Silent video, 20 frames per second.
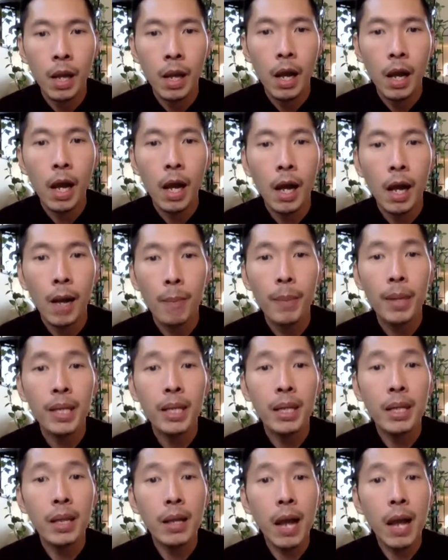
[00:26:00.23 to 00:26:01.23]

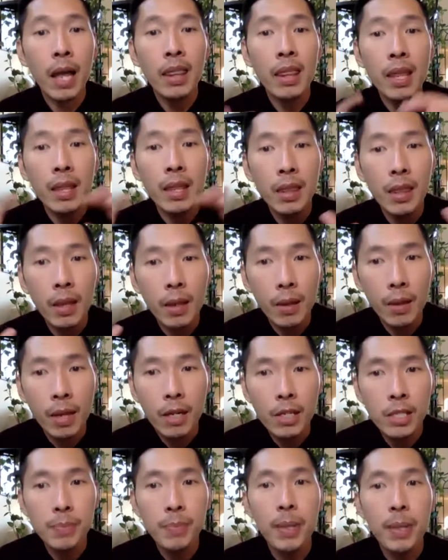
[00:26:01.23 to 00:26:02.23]
But I think
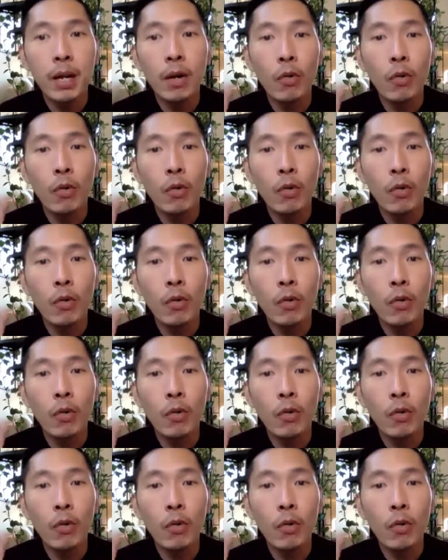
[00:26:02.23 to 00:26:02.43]
there's been a